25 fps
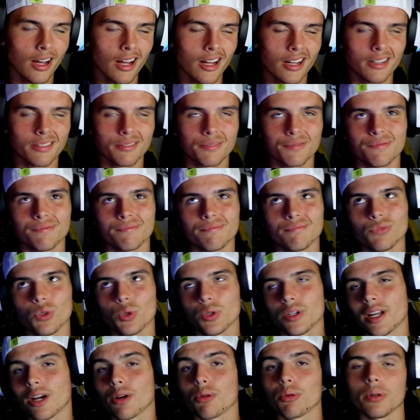Uh,
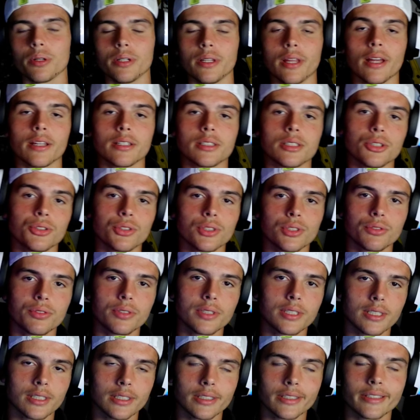well, not really that
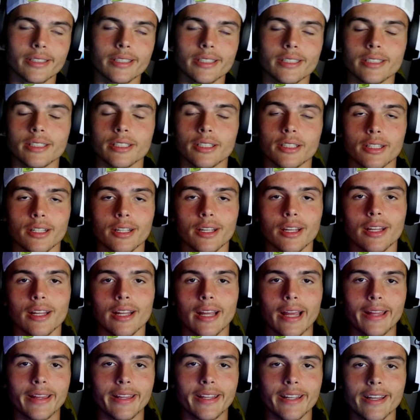serious because this is
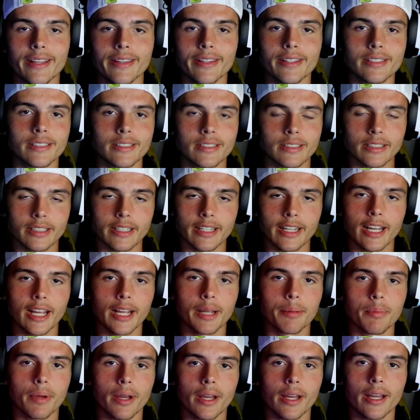in the end this is a
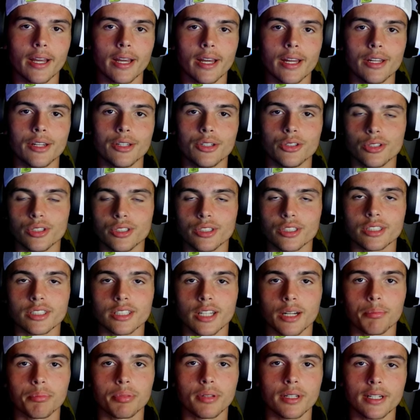game, and you can
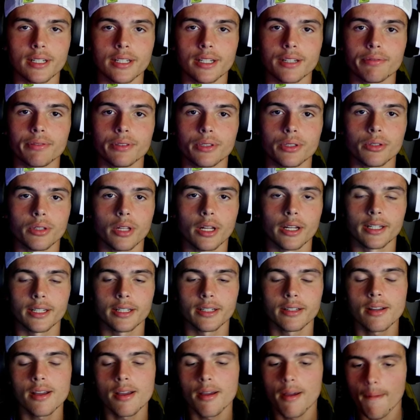just stop playing if you don't
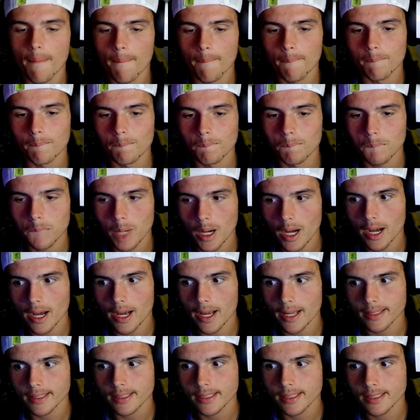like it
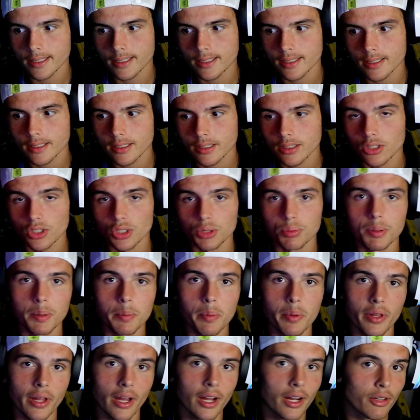but there's
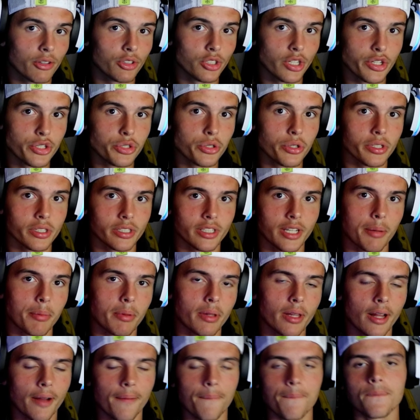people that enjoy this
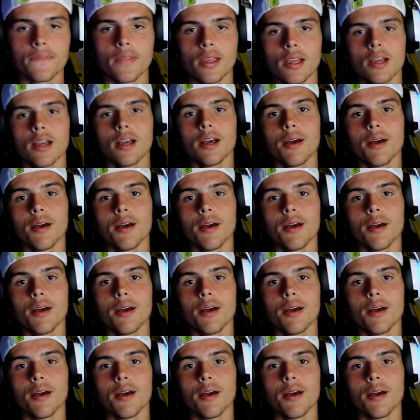game a lot.